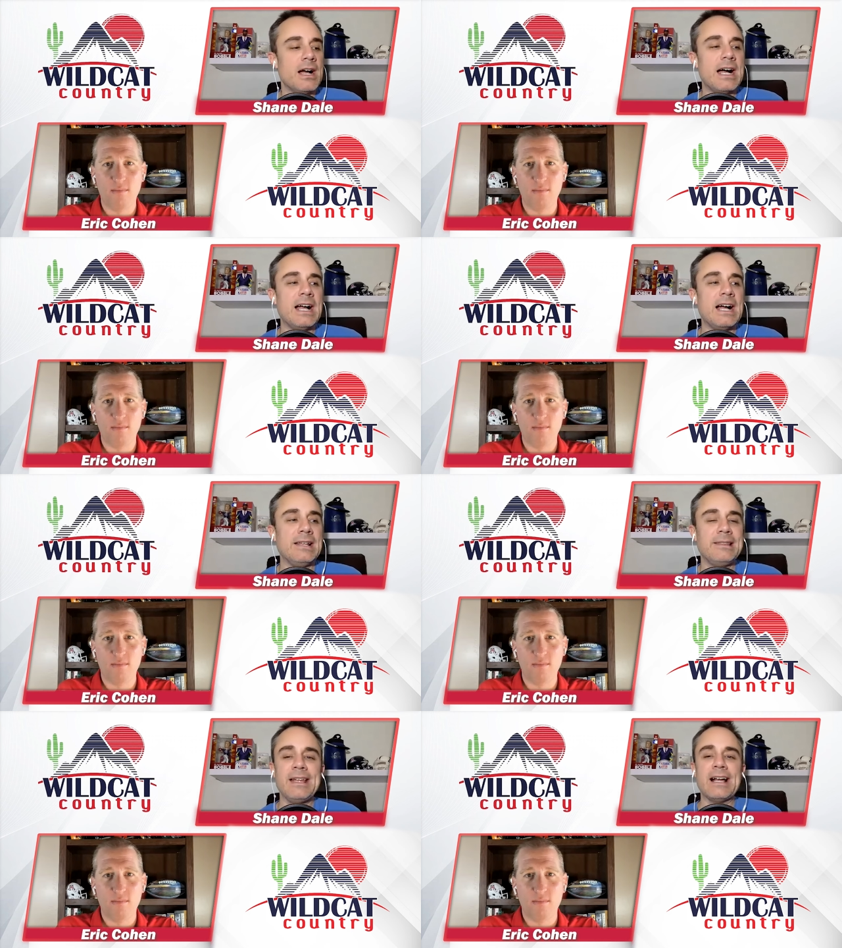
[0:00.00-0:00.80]
Speaker 1: I, I
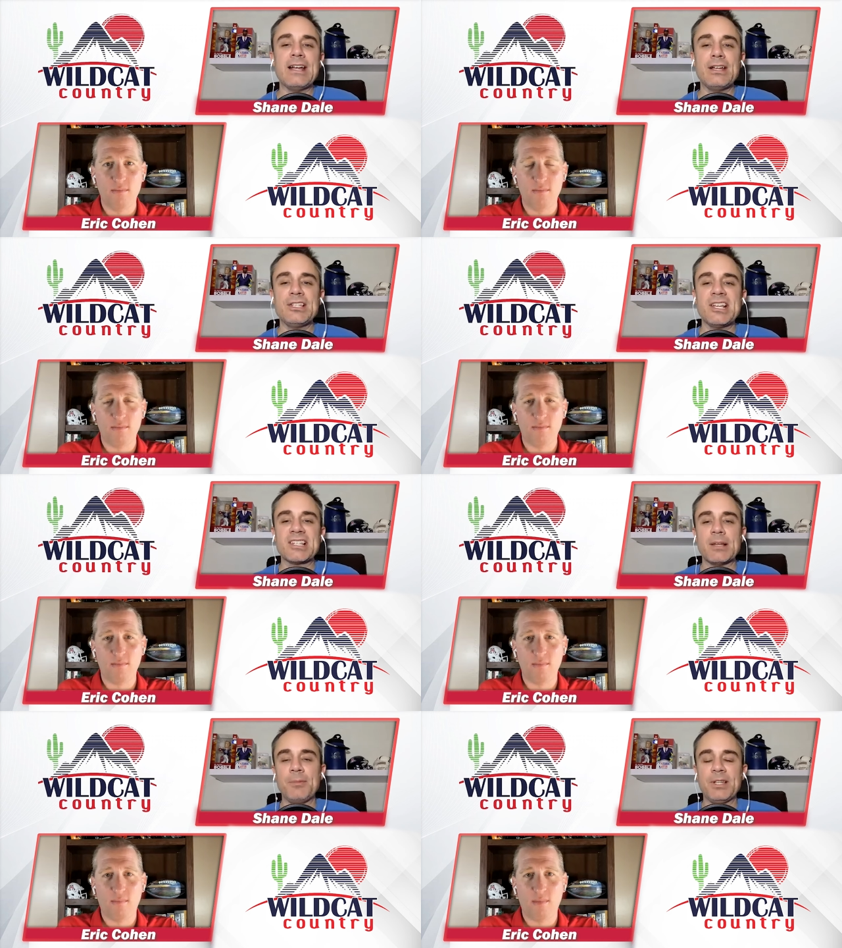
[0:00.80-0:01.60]
think I could see
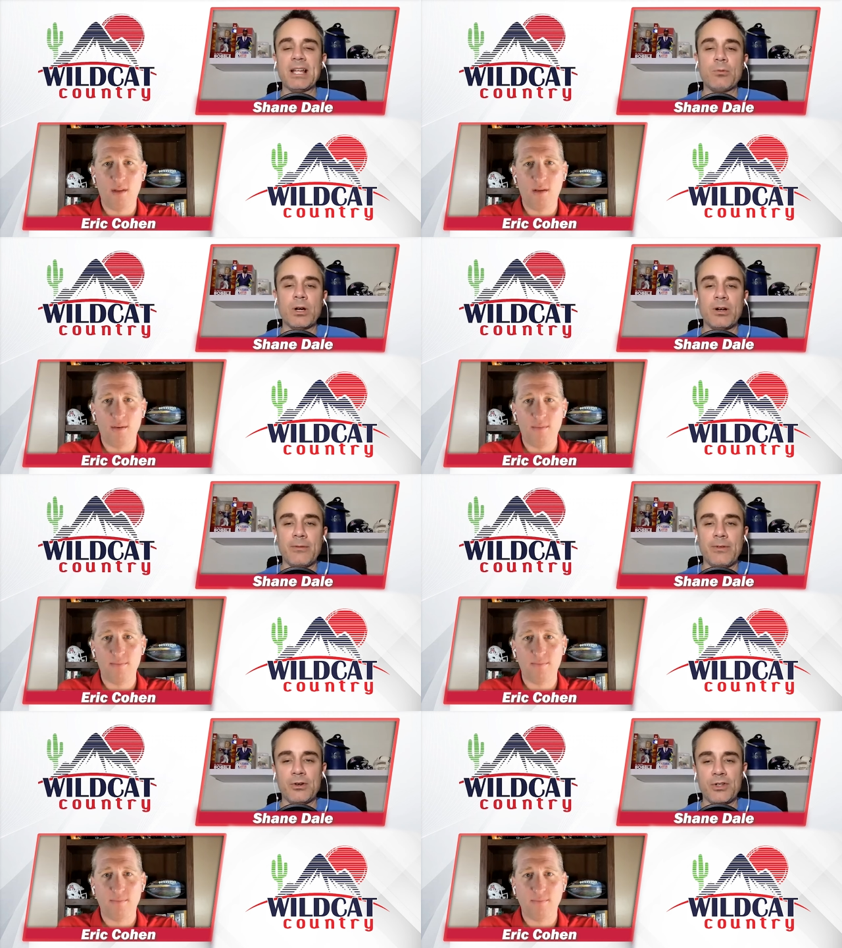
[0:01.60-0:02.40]
something like where
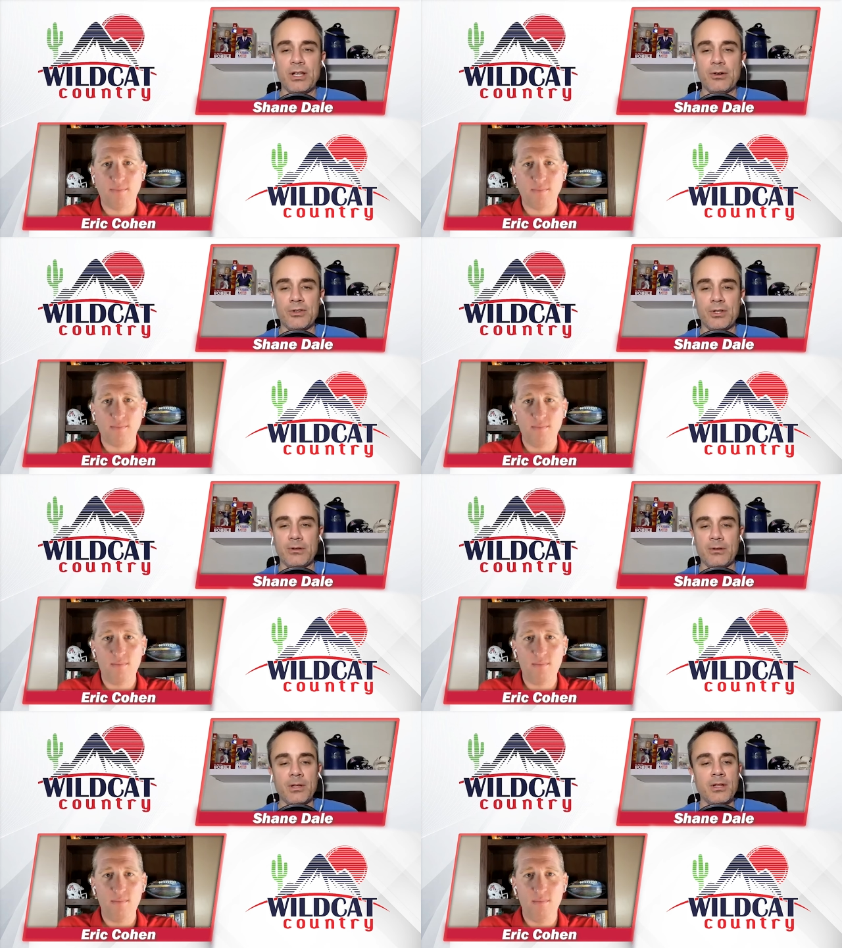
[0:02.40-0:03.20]
if
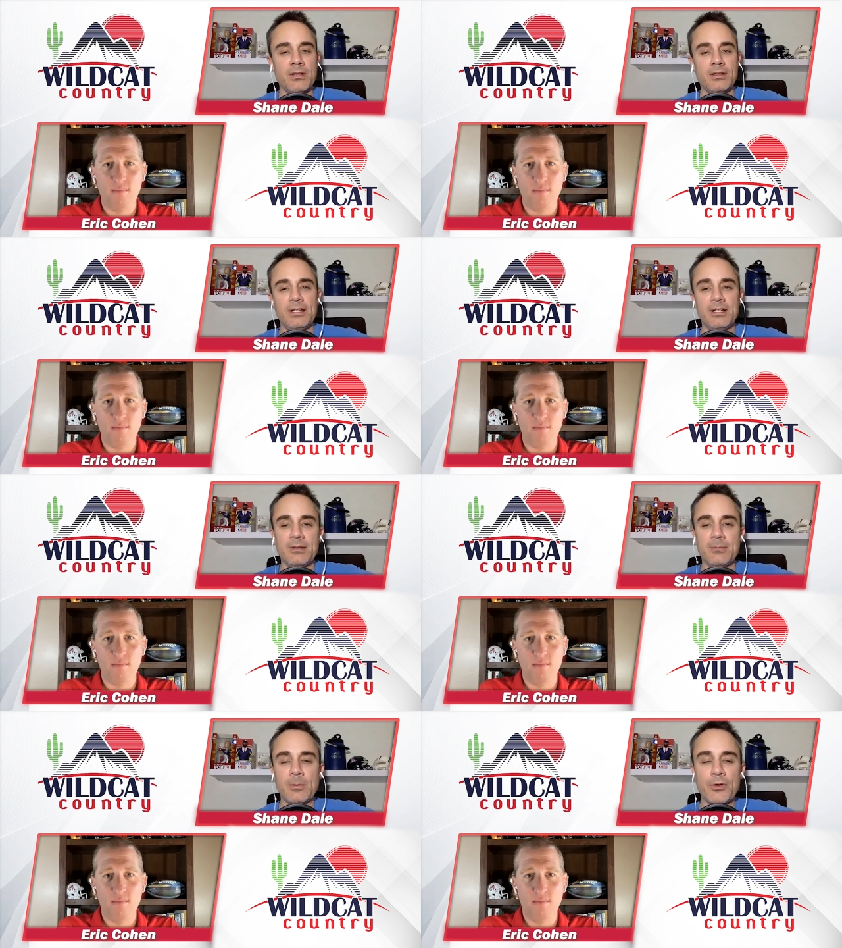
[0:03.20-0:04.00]
Arizona they did
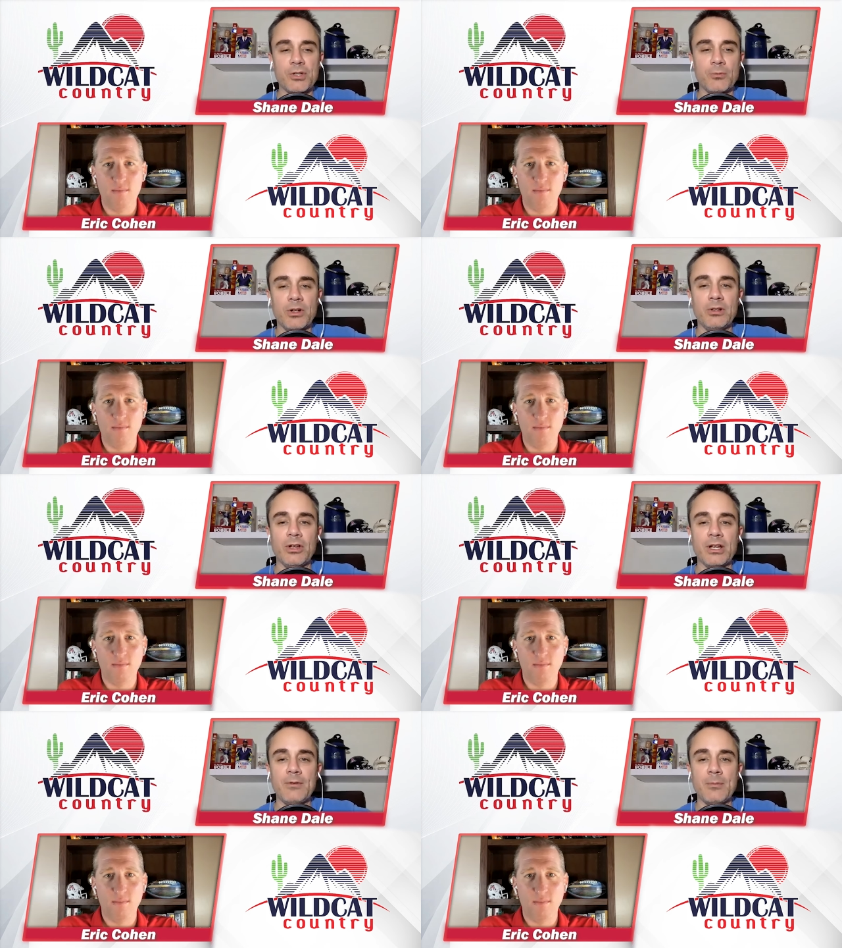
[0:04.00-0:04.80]
the promotion where
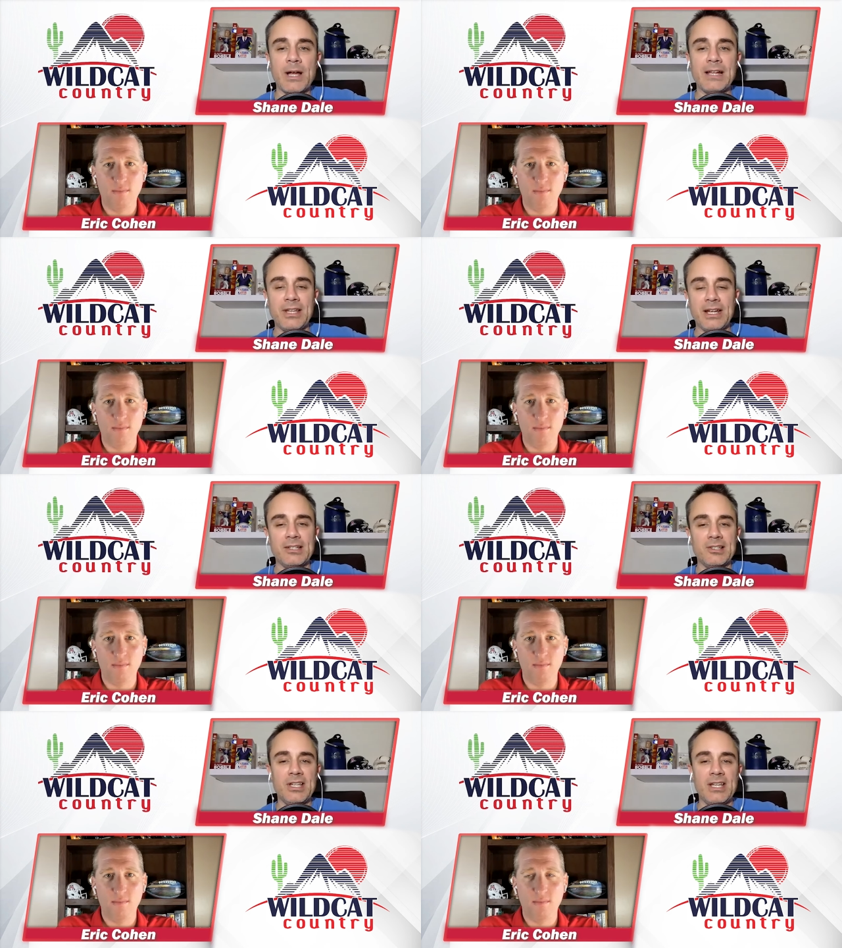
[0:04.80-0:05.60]
look if you buy a ticket
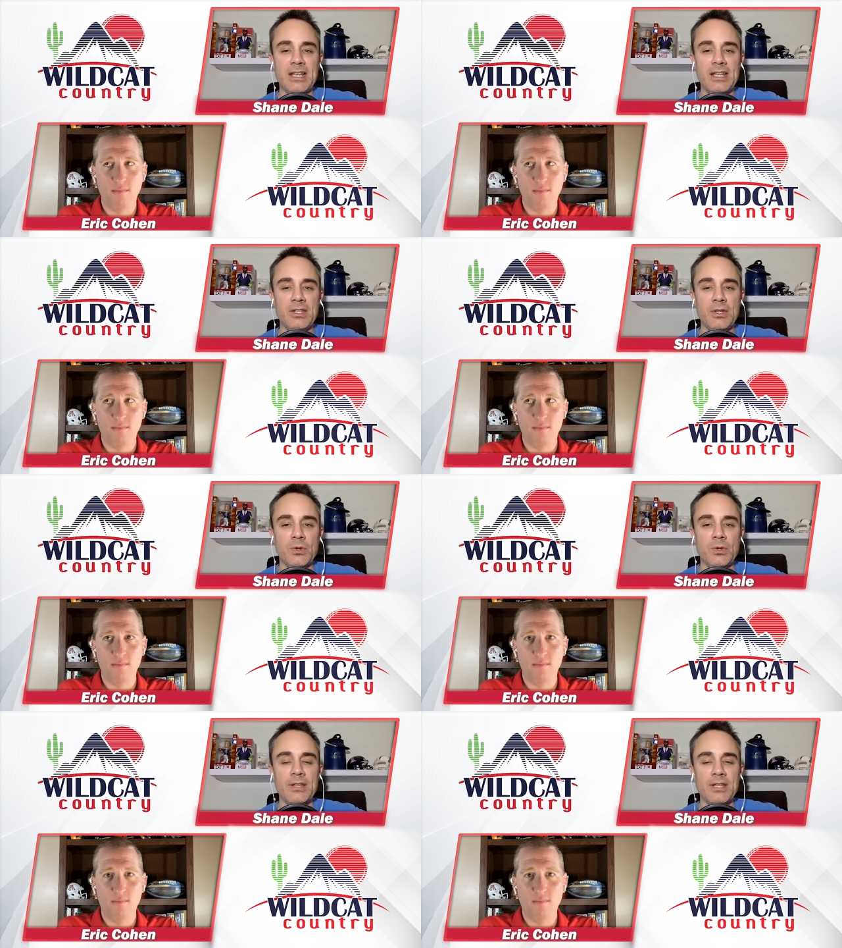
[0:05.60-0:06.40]
to see
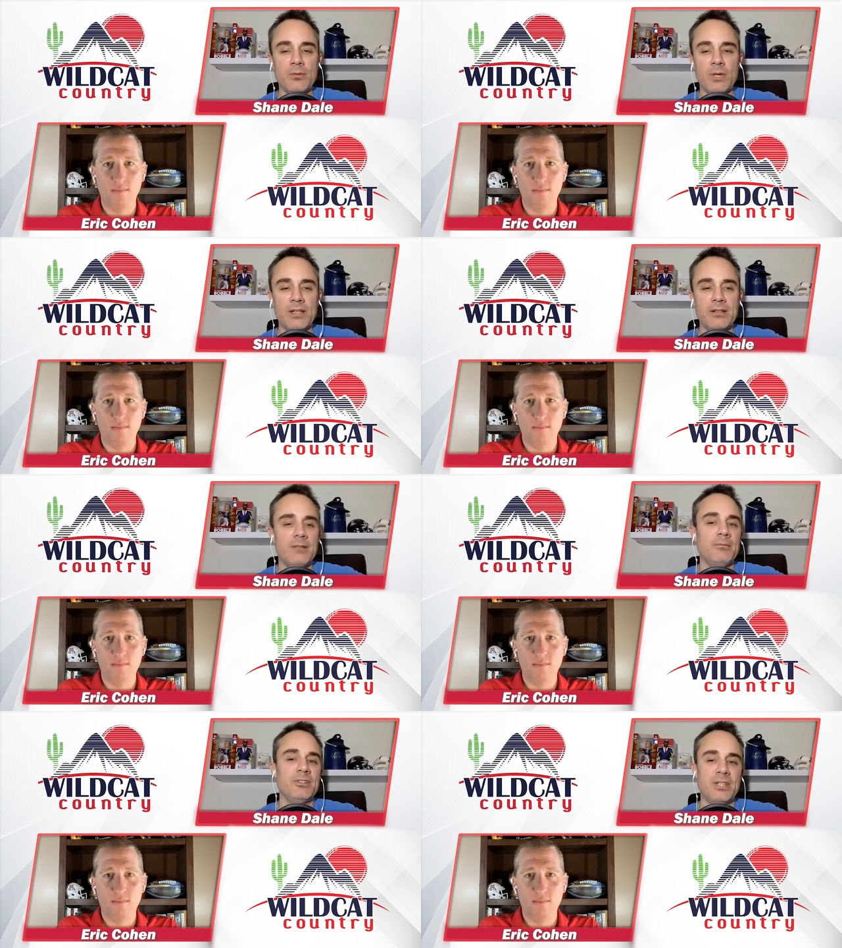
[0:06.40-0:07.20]
NAU and they win,
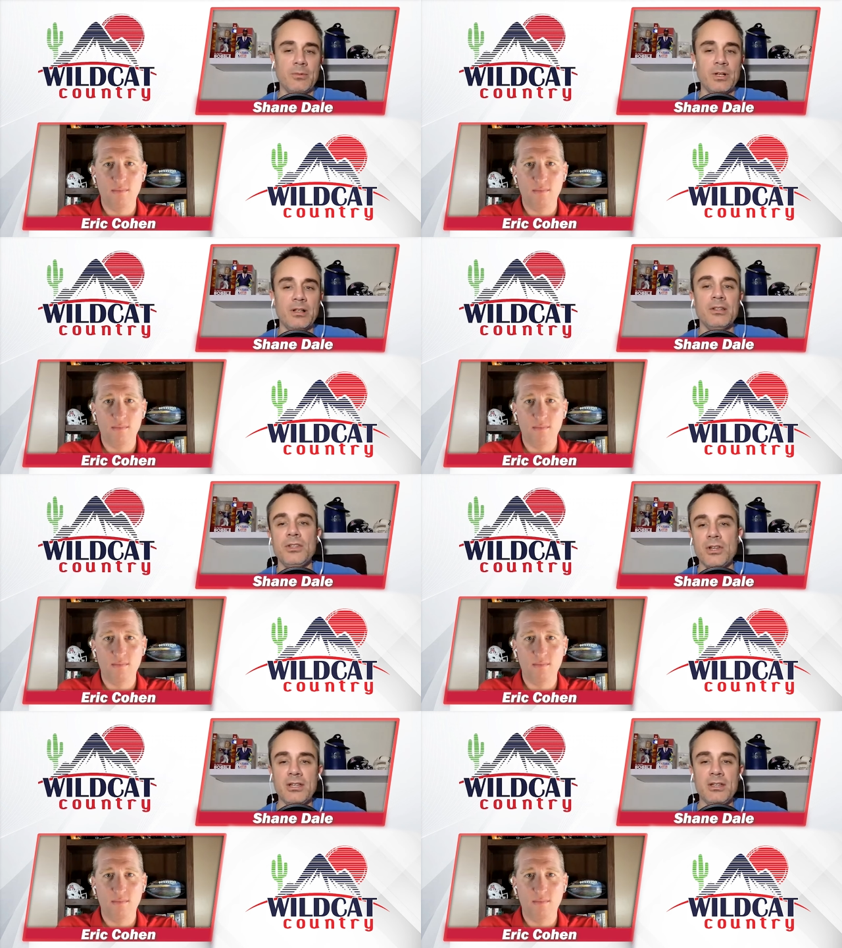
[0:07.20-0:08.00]
which they will, you